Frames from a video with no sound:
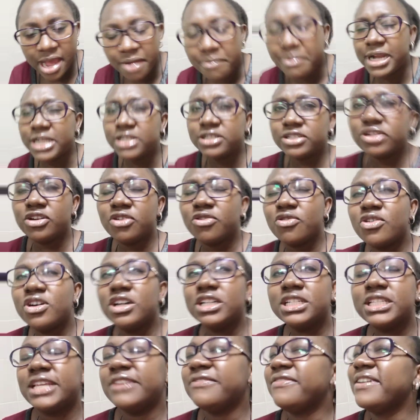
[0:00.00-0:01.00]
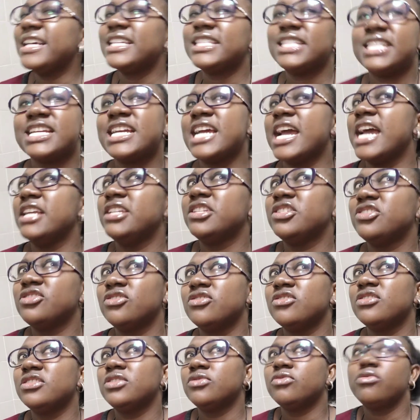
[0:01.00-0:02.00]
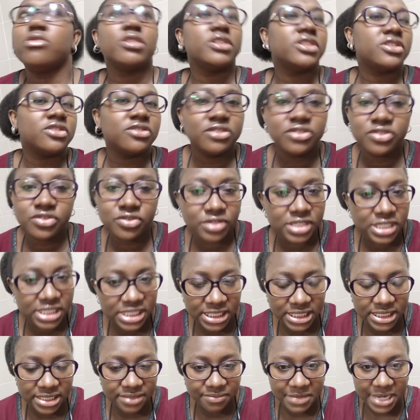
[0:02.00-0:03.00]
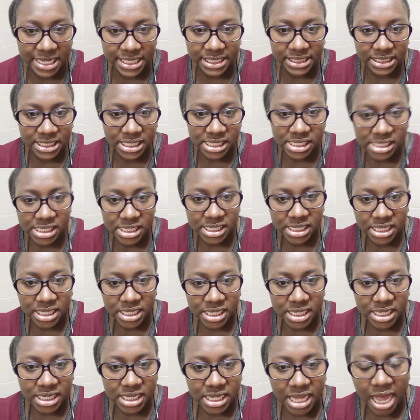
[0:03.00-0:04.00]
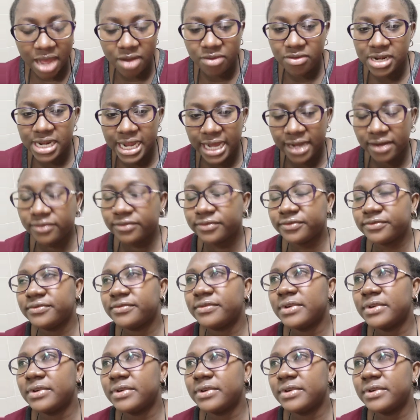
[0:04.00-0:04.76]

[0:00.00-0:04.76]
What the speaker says: But you know what? The first thing I chose was not to cheat, Manzi. I would have